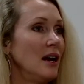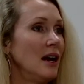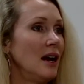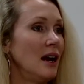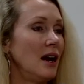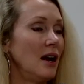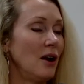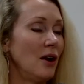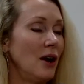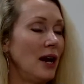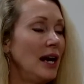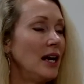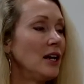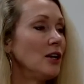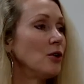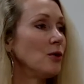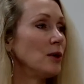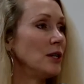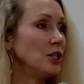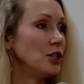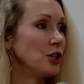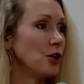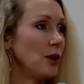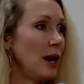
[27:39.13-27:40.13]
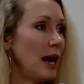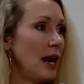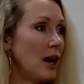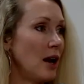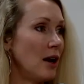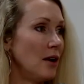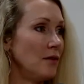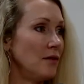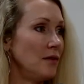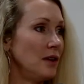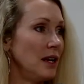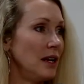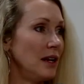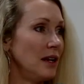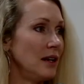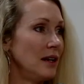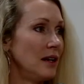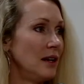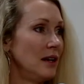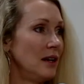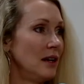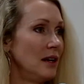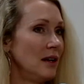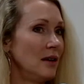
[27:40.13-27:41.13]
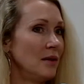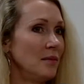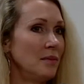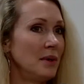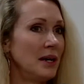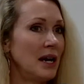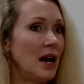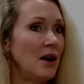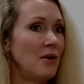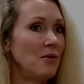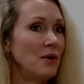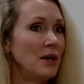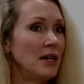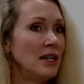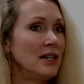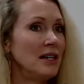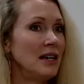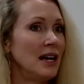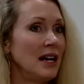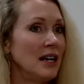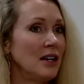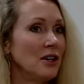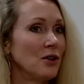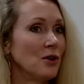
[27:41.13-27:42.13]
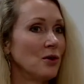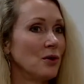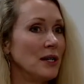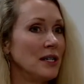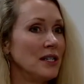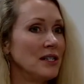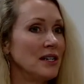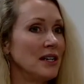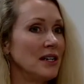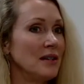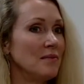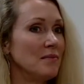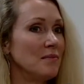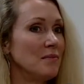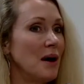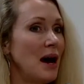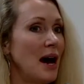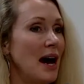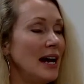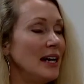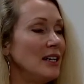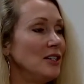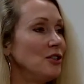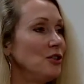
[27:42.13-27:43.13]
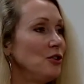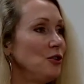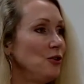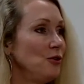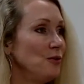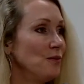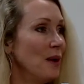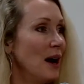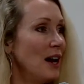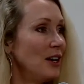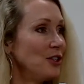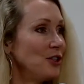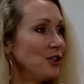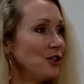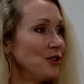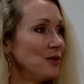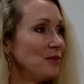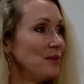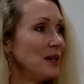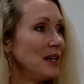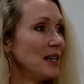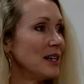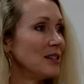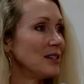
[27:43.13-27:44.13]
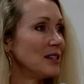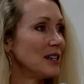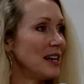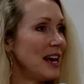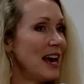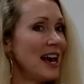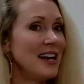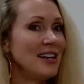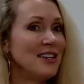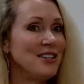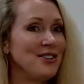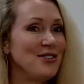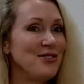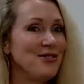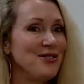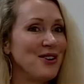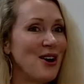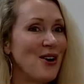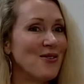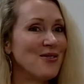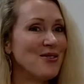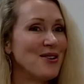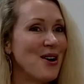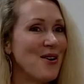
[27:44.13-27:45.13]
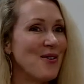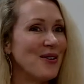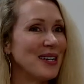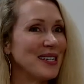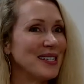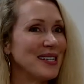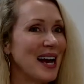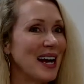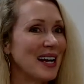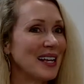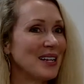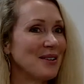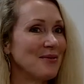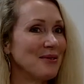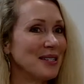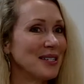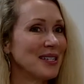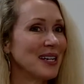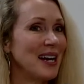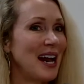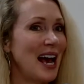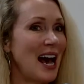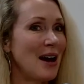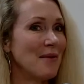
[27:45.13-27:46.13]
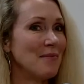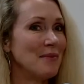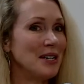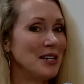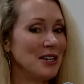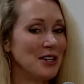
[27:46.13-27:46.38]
or increase your ARV, but I wouldn't increase it by too much because again, you don't know exactly what's going to happen.